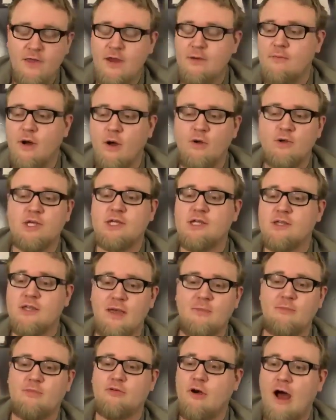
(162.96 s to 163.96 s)
that most of
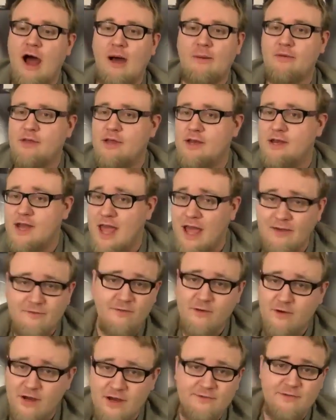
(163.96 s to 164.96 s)
them probably
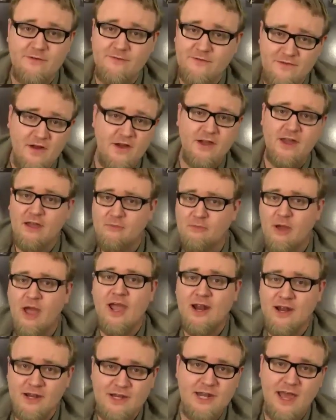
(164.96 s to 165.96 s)
never even fucking
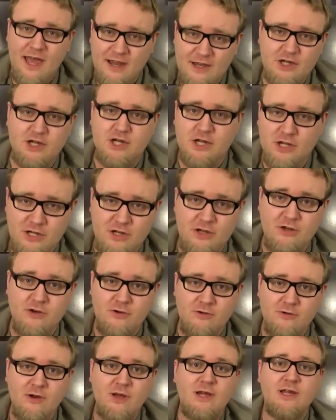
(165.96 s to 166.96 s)
paid attention
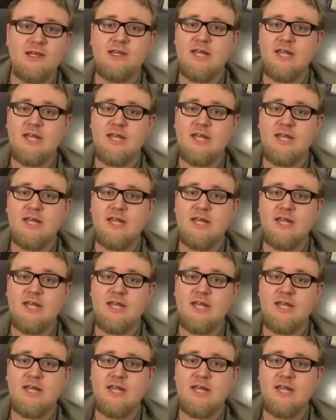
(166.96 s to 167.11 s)
to,